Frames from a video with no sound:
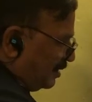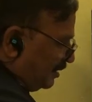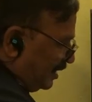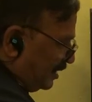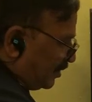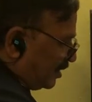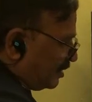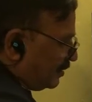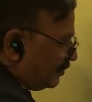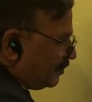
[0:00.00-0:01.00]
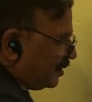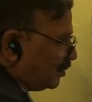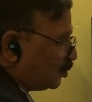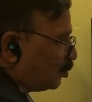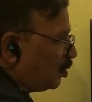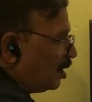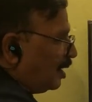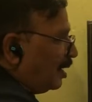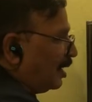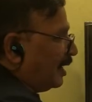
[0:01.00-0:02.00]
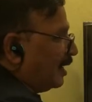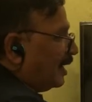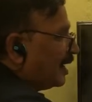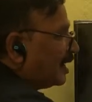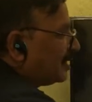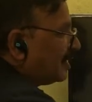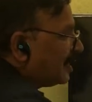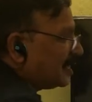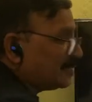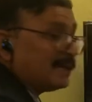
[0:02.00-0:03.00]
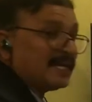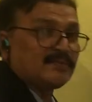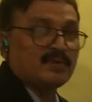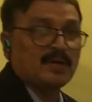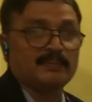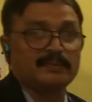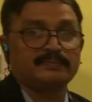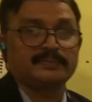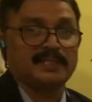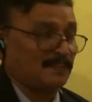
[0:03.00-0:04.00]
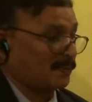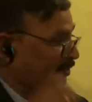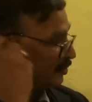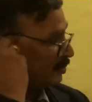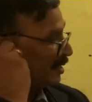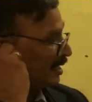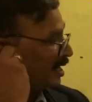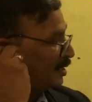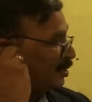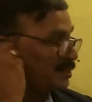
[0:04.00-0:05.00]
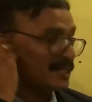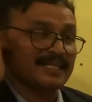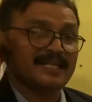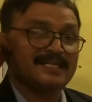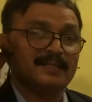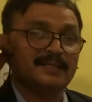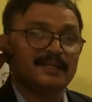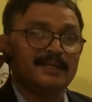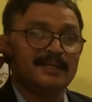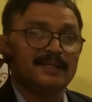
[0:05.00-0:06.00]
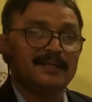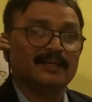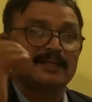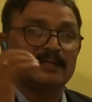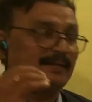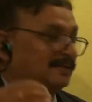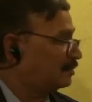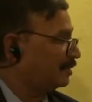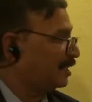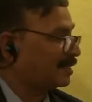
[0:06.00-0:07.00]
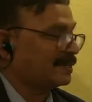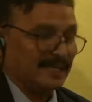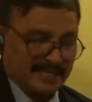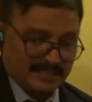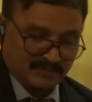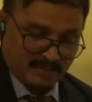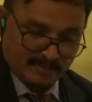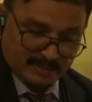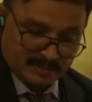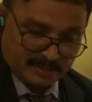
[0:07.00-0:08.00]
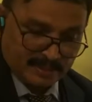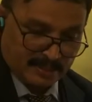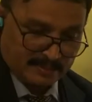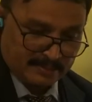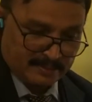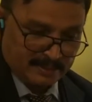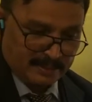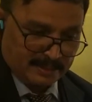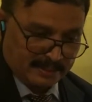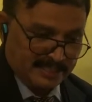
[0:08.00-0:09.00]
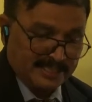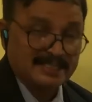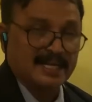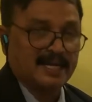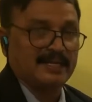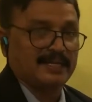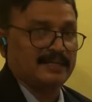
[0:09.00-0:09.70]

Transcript: These ones. So another layer is being formed. Apart from the granulosa cells, another layer is formed. Now this is secondary.